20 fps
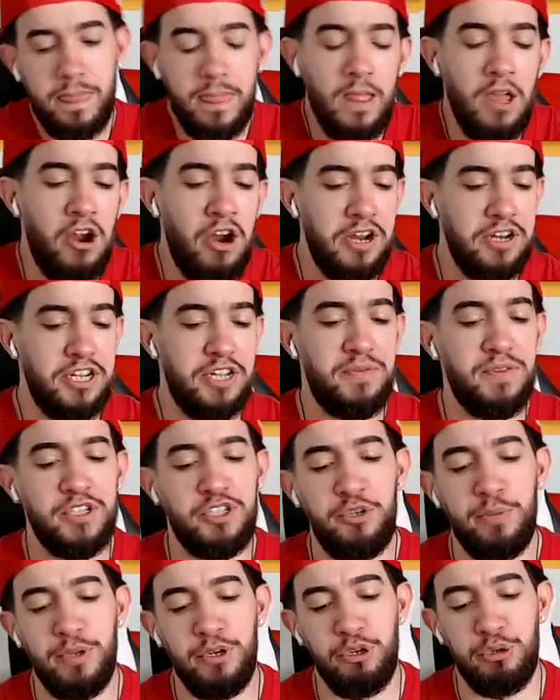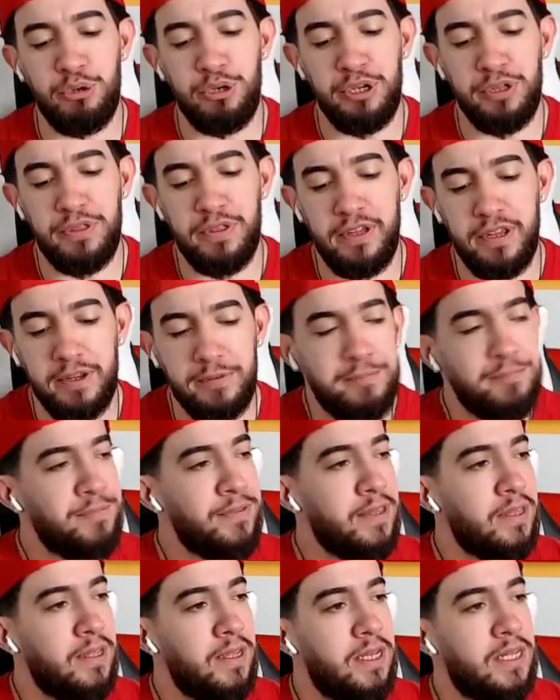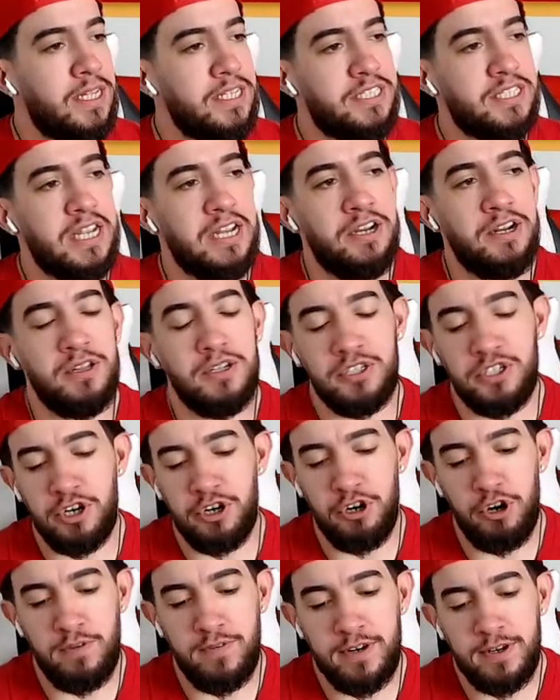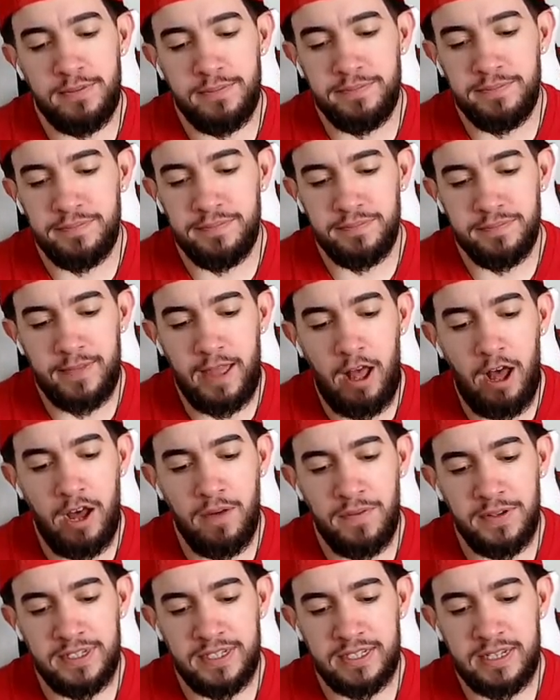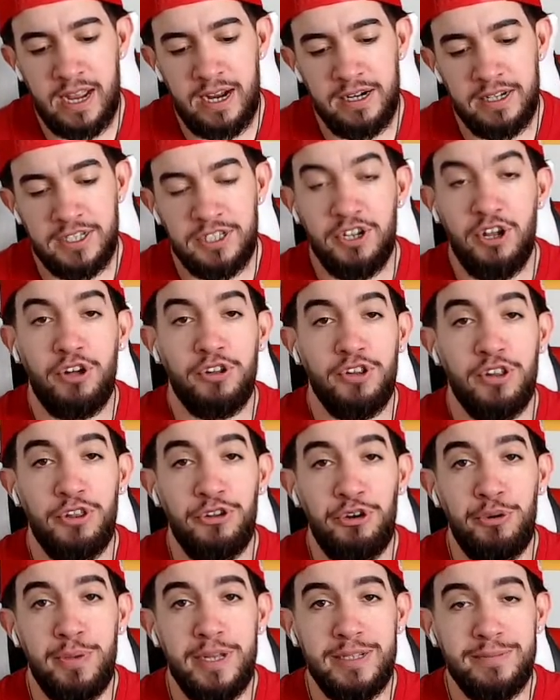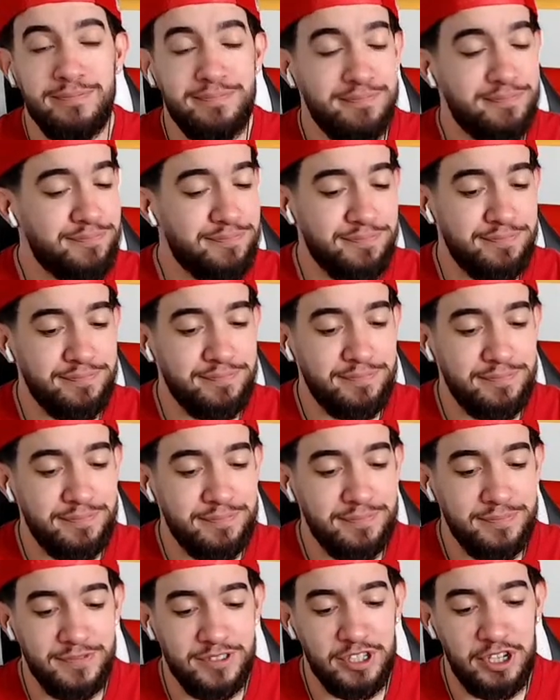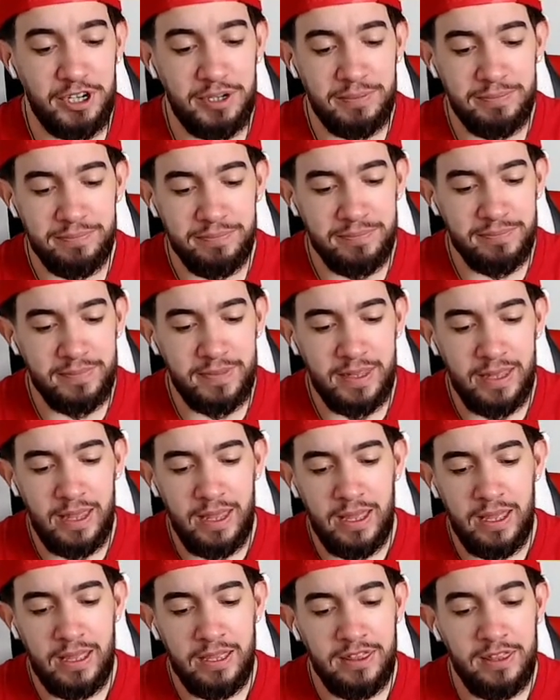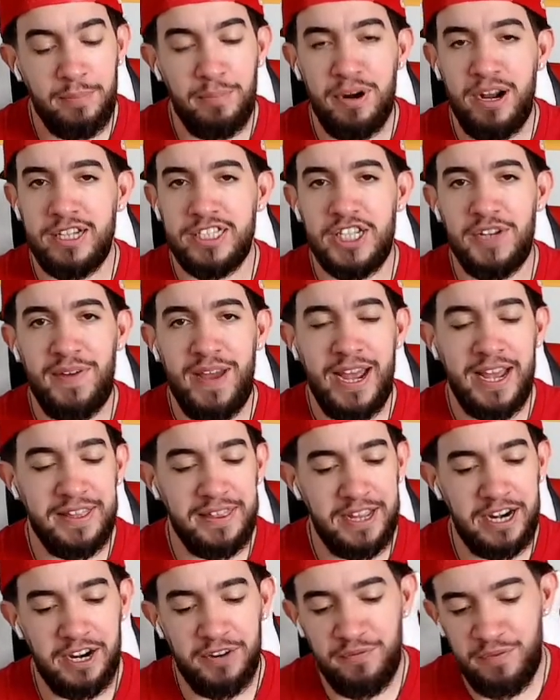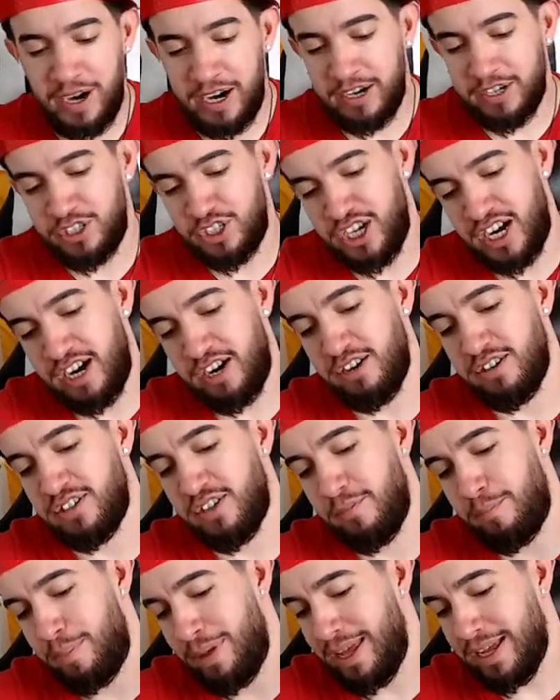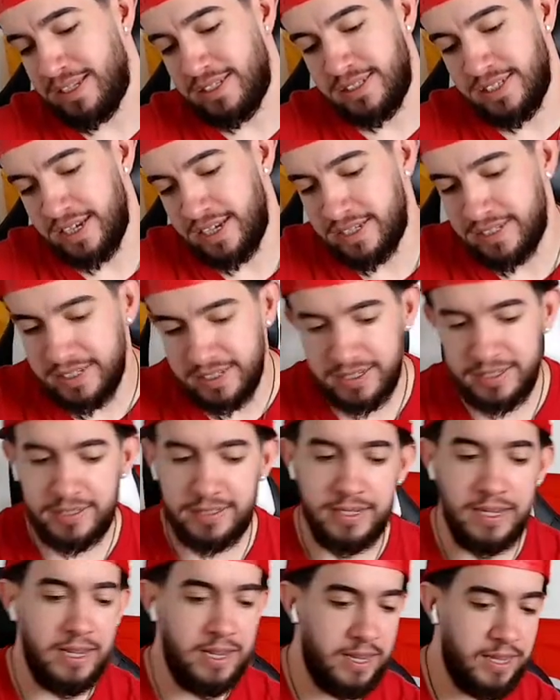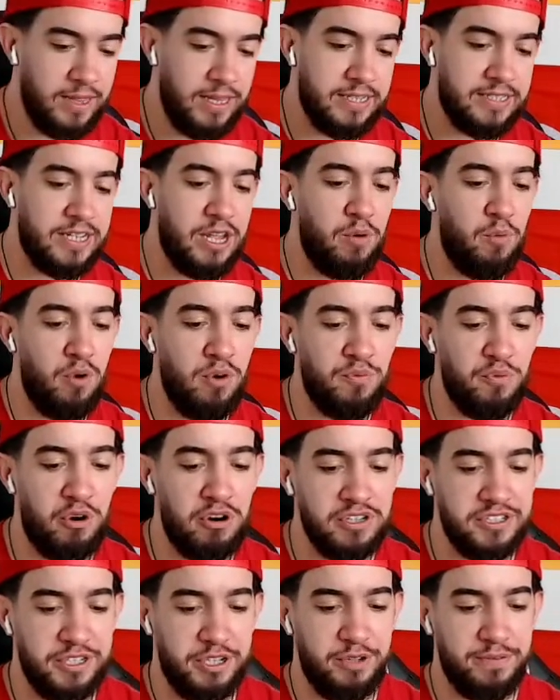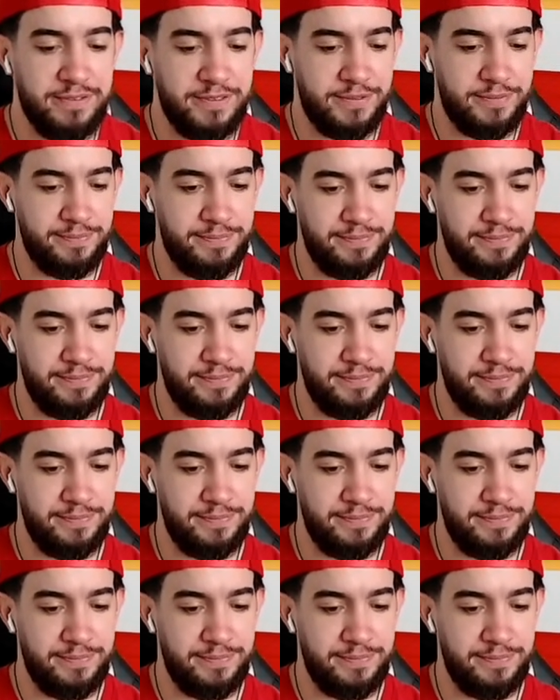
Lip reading: All right, defense, you've been doing your thing. Let's get another turnover. The offense has kind of stalled a little bit. So, the Browns have had their fair shares of pick sixes. Let's get one for ourselves.